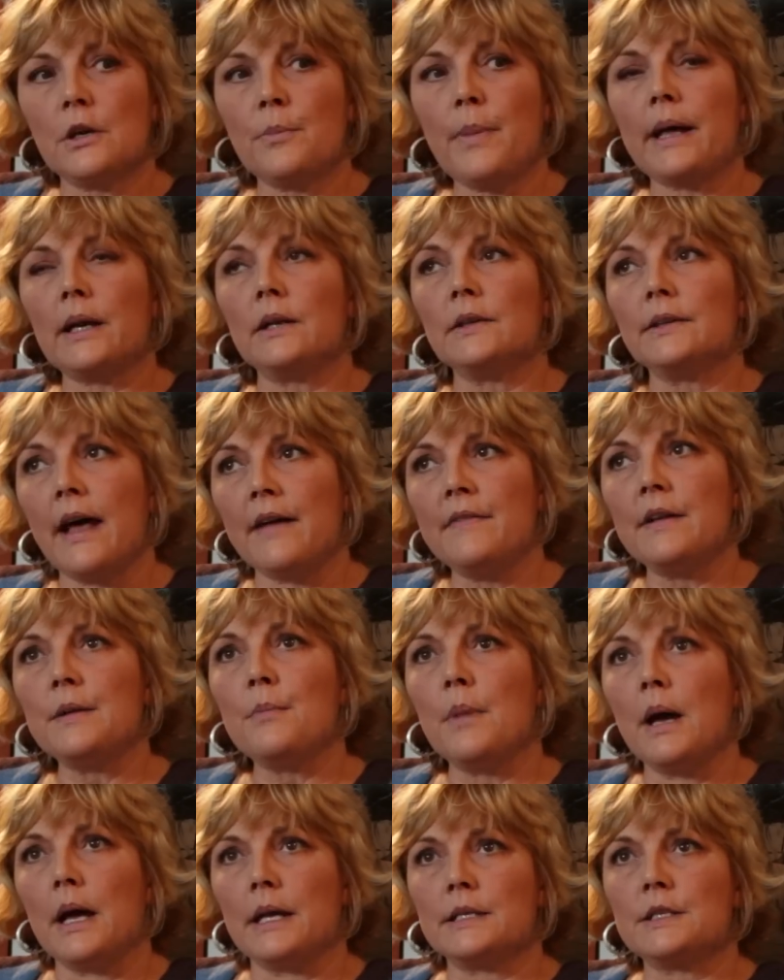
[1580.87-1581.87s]
took about
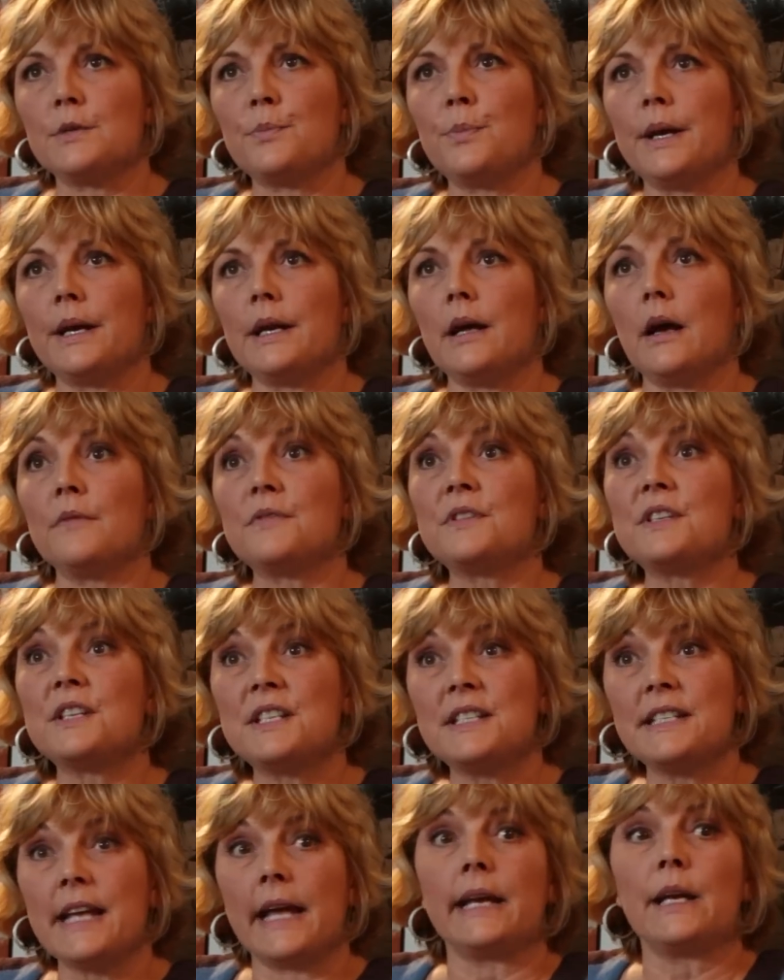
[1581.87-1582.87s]
11 months, but of
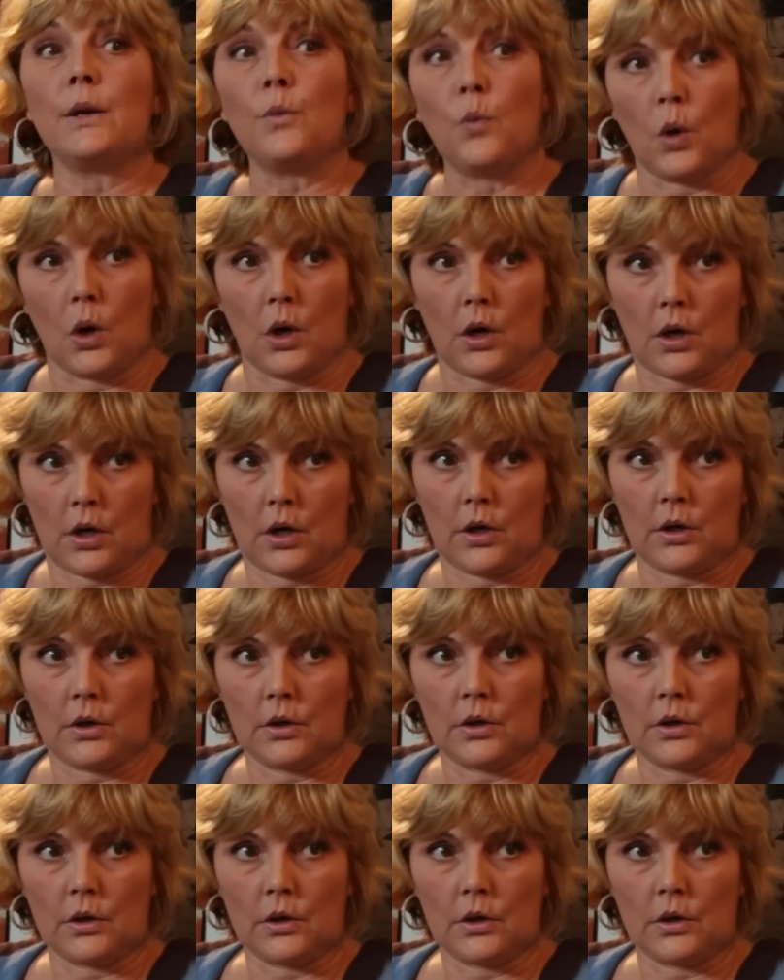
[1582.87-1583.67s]
steady work.